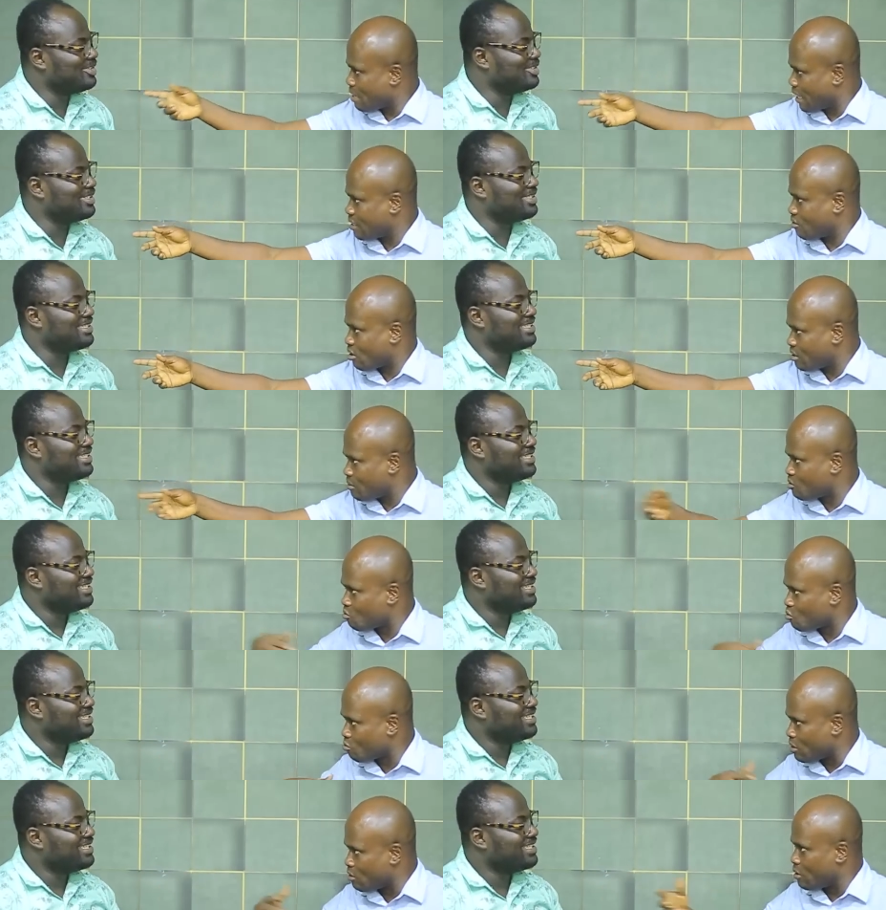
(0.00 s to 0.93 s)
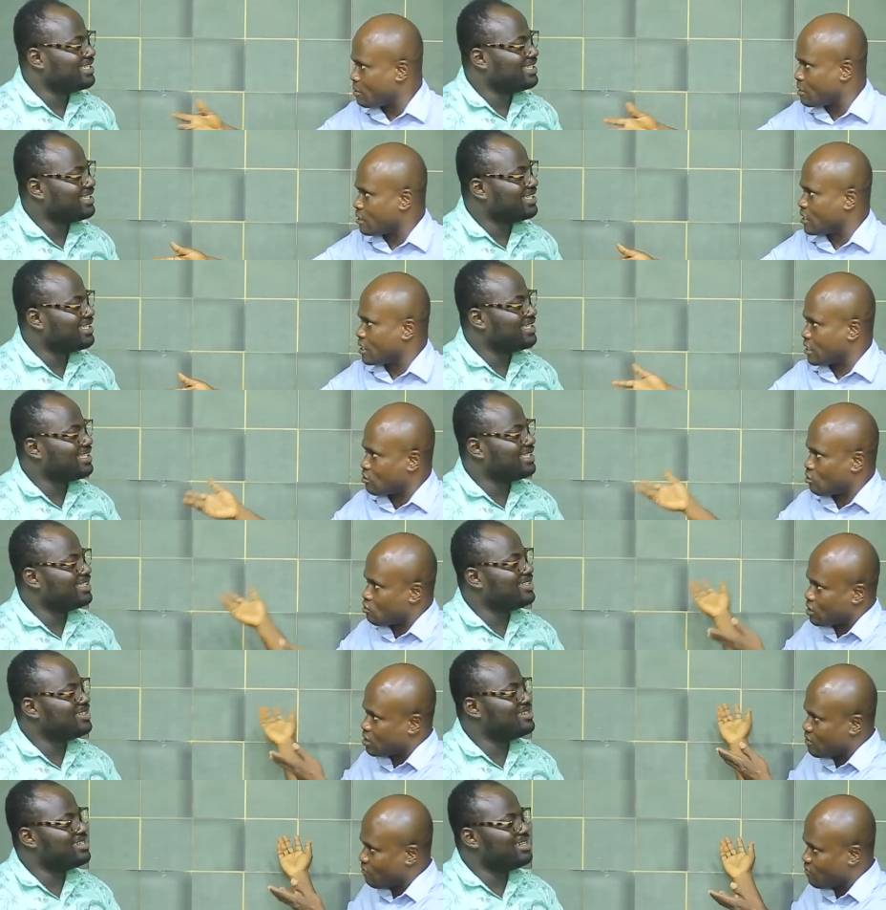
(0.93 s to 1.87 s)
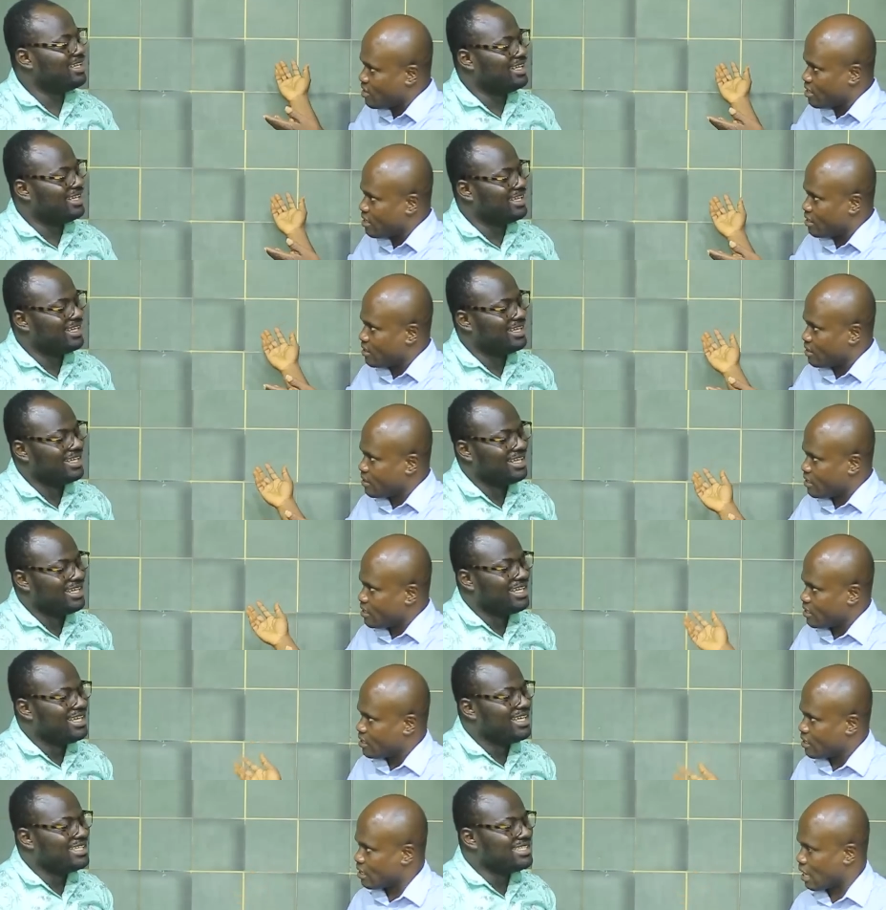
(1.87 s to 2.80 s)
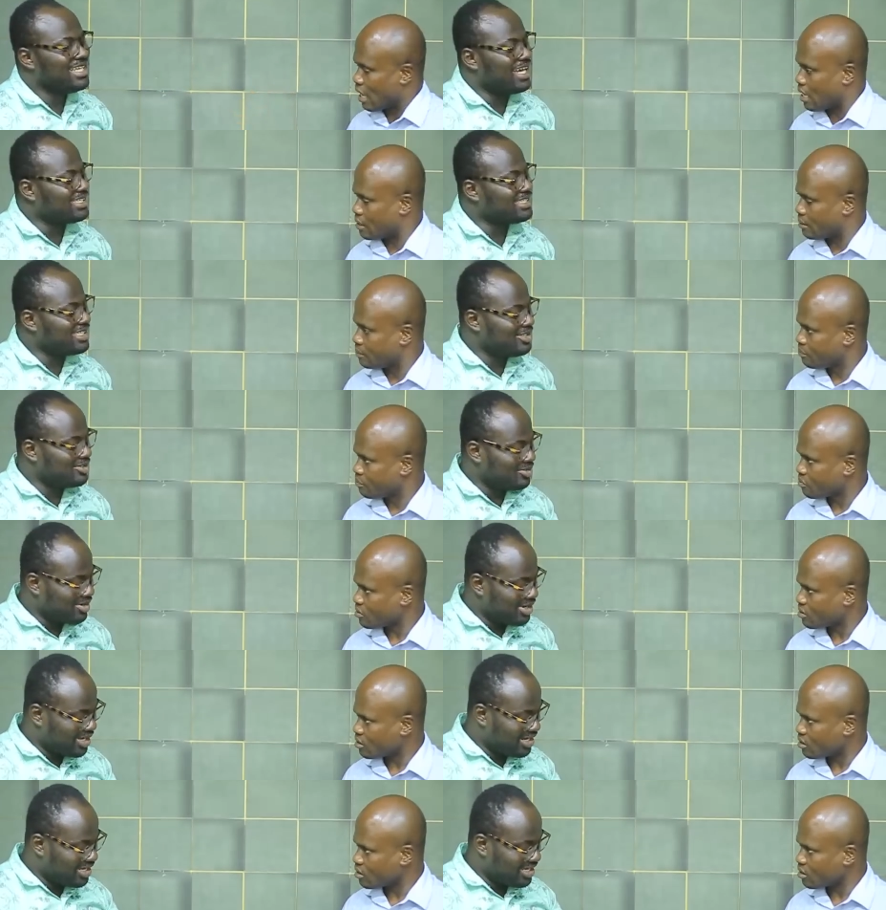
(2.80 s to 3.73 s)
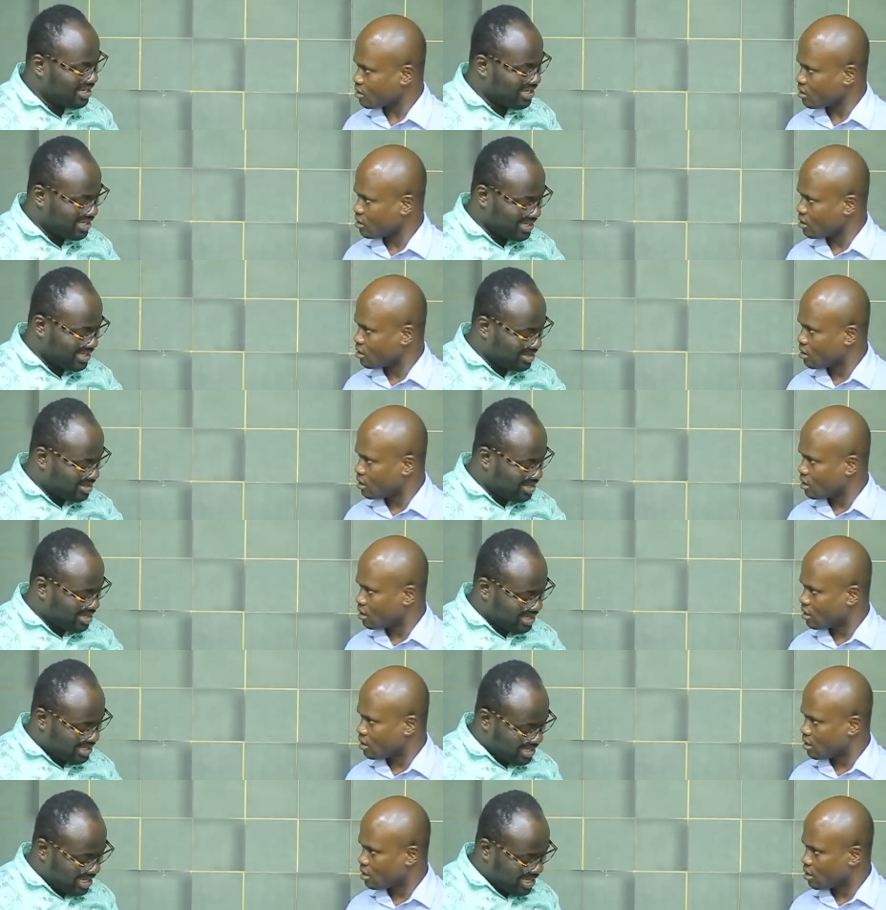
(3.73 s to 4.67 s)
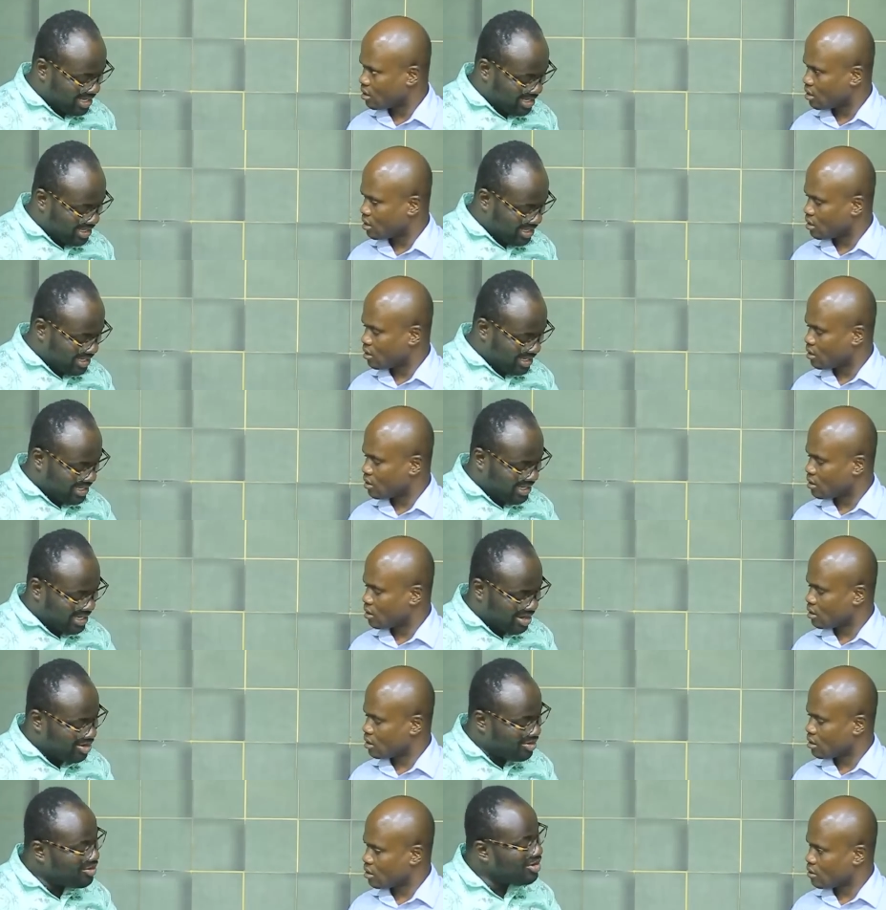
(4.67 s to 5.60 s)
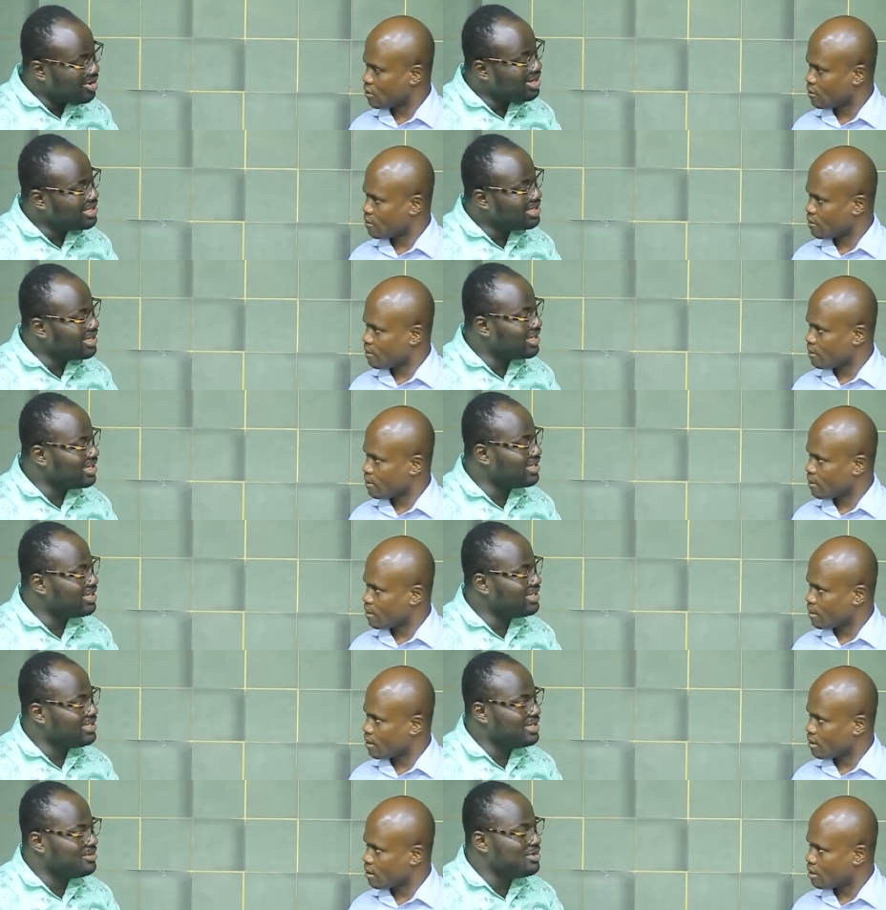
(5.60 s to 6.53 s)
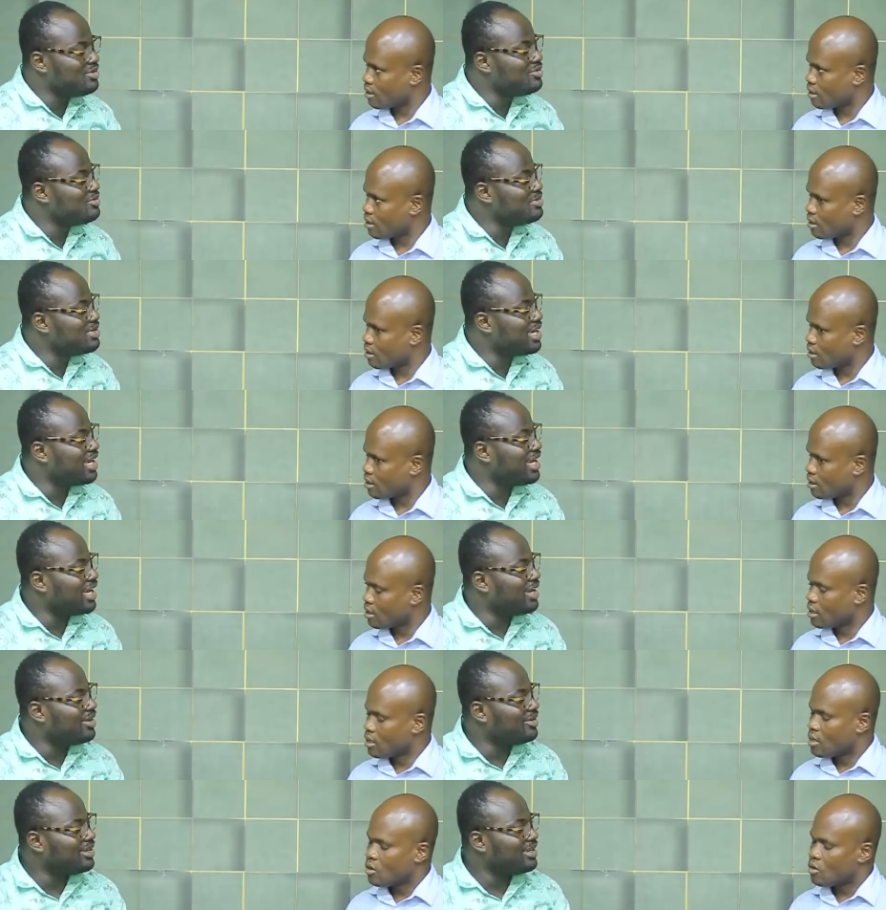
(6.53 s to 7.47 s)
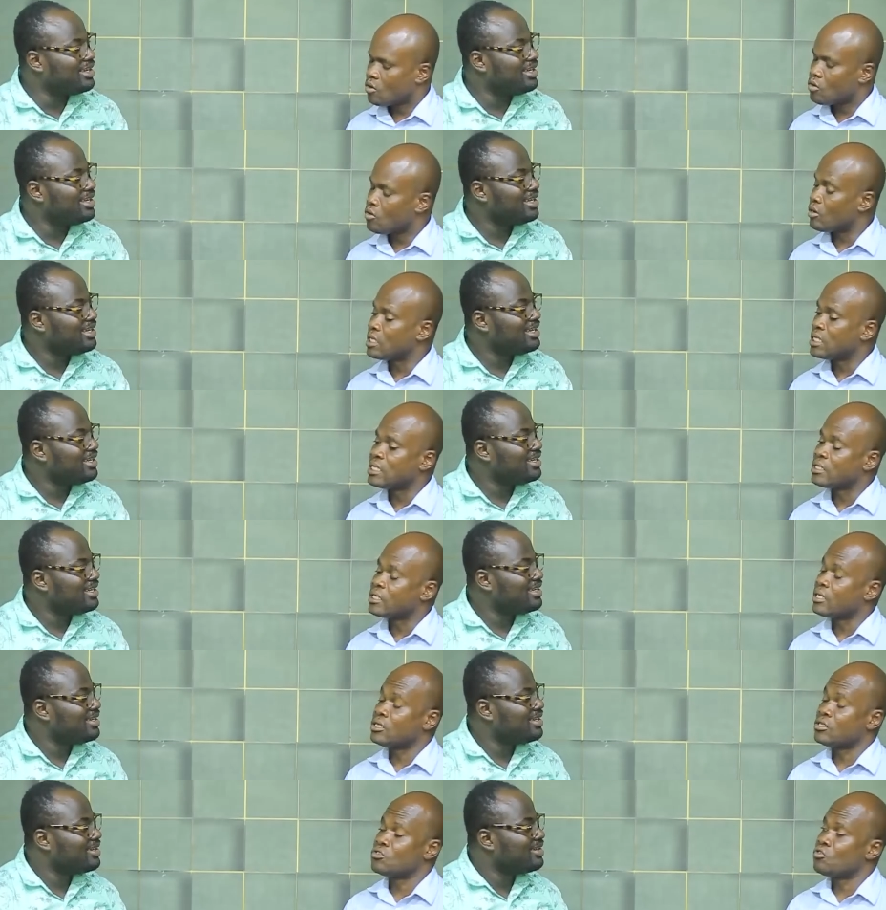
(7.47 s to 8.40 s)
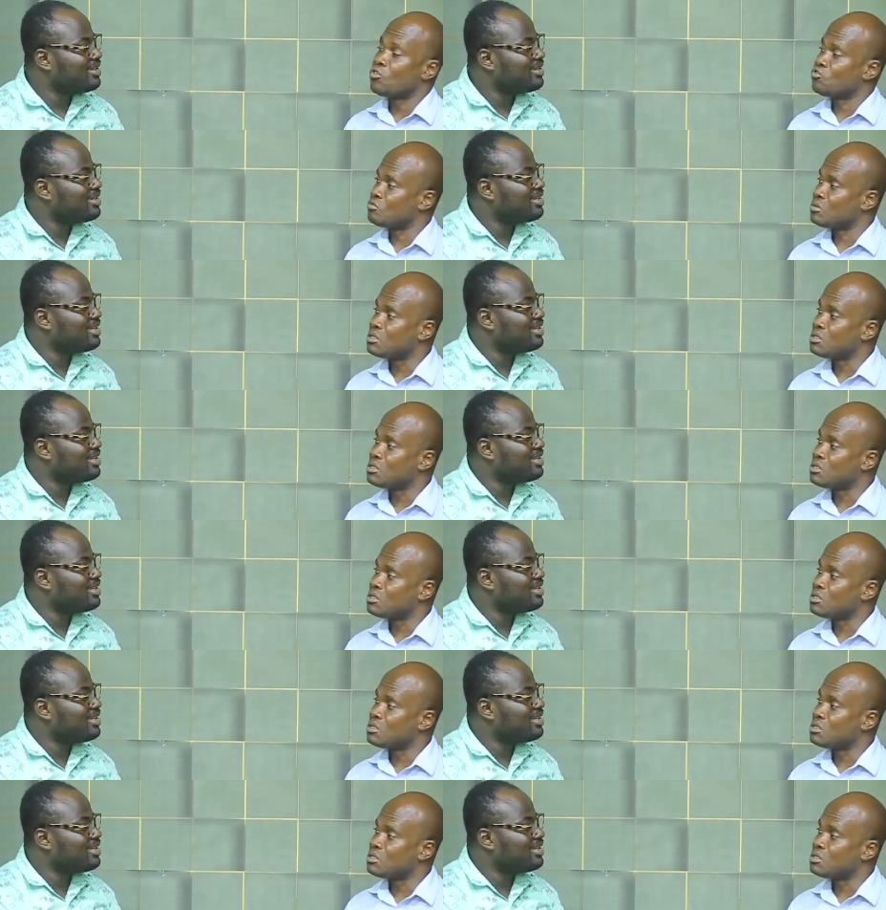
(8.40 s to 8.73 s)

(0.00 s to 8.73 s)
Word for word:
Speaker 1: me aka kwa se bitu me repeat se statue se vie.
Speaker 2: In the acting, a hen, I wore ye be movie. Oh, and the Chinese indoors,